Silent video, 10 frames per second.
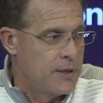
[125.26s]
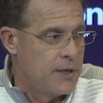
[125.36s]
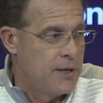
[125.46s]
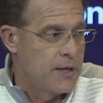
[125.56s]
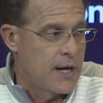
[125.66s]
then
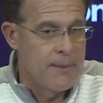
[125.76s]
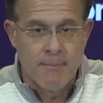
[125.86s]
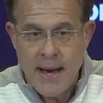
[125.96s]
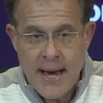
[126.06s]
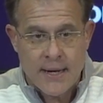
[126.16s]
he came
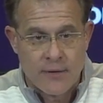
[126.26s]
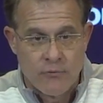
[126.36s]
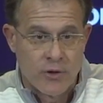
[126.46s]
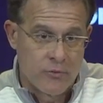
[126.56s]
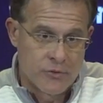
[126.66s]
back and
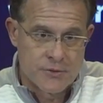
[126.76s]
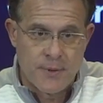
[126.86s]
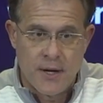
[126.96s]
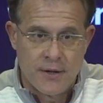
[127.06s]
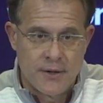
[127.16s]
really
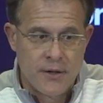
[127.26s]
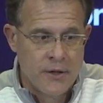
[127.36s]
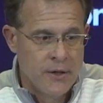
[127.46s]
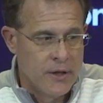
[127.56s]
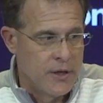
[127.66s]
responded,
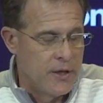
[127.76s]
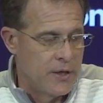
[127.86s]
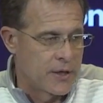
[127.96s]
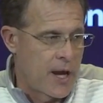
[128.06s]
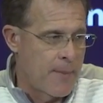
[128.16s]

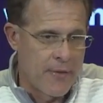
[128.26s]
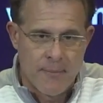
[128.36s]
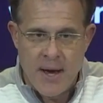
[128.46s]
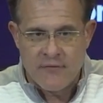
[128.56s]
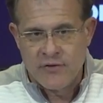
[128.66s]
came out of the
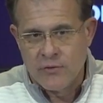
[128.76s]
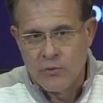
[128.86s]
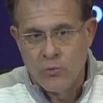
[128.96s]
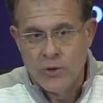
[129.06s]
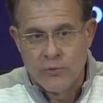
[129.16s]
backfield on
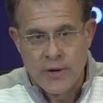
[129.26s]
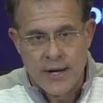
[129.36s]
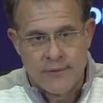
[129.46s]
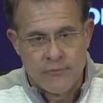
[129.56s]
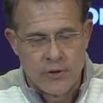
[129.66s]
a wheel
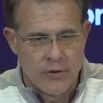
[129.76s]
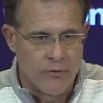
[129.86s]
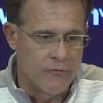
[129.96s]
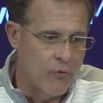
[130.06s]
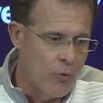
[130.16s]
route, really
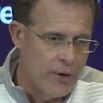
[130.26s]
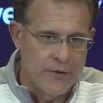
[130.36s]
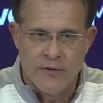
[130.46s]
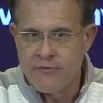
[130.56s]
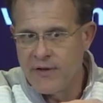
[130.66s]

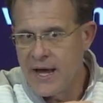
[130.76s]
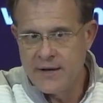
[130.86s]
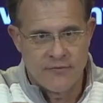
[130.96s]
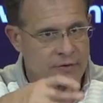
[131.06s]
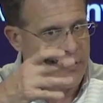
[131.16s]
avoided the
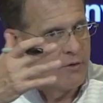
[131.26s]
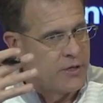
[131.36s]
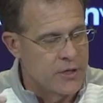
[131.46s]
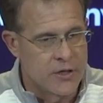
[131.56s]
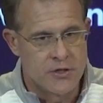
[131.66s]
flat defender,
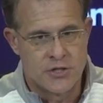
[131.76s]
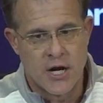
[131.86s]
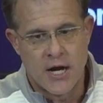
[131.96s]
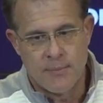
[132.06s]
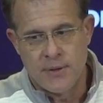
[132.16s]
did a good
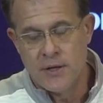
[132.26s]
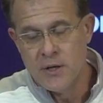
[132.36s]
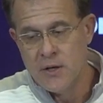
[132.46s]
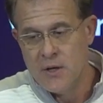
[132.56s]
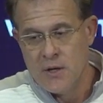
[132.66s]
job. And
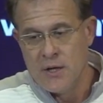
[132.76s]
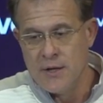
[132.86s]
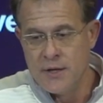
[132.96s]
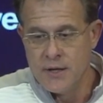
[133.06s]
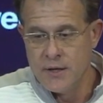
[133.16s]

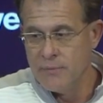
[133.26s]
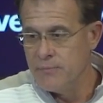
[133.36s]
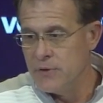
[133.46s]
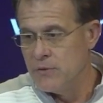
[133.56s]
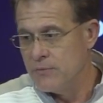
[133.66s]

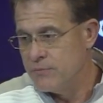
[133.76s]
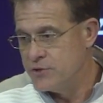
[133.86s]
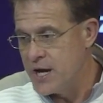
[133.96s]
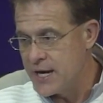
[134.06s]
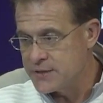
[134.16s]
Shedrick
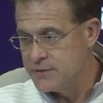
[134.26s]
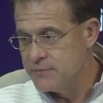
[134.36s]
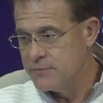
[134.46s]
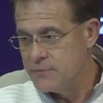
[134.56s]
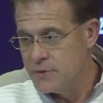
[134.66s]
Jackson